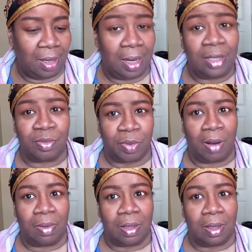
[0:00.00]
That's
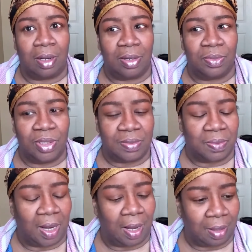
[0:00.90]
probably the only reason
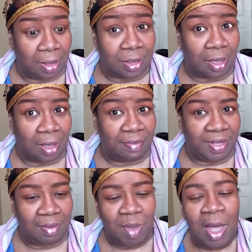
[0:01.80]
why, because I love
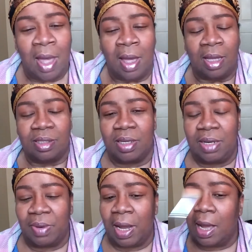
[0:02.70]
them. So
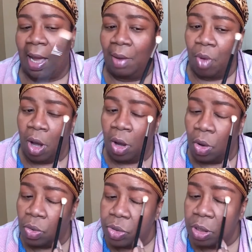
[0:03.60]
anyway, I am
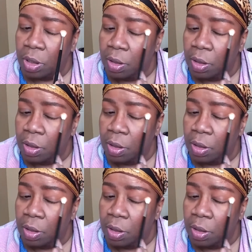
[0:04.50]
cold.